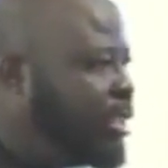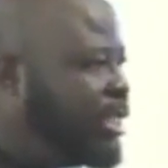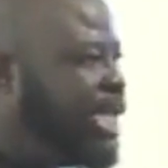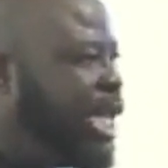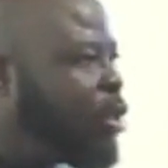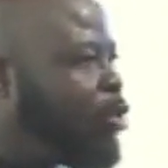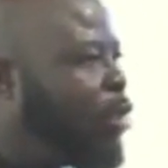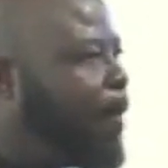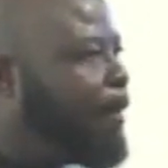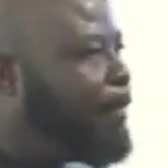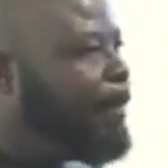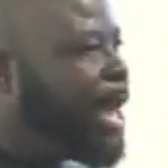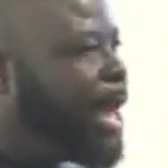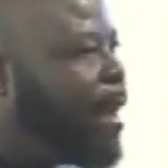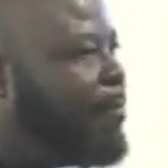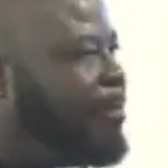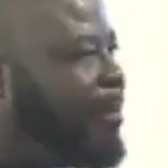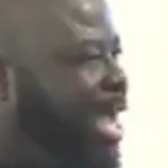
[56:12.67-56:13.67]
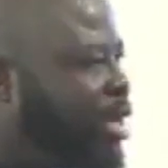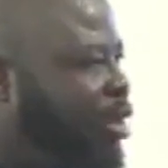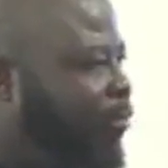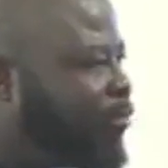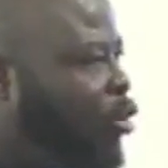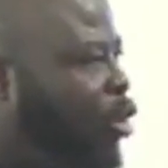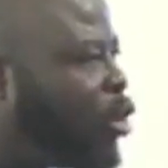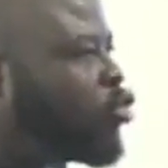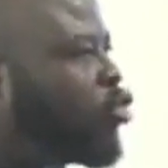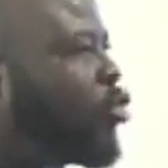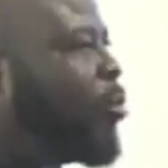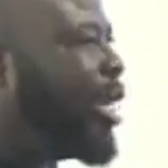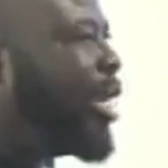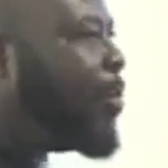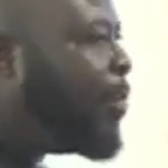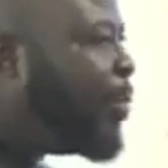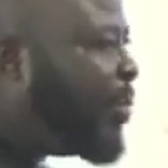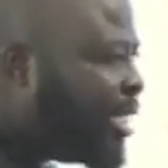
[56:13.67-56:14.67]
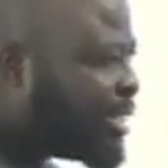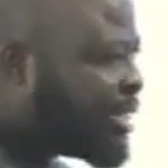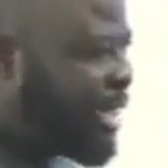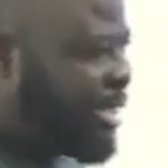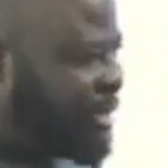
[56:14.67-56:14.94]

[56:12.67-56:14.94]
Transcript: they compel men of God to manipulate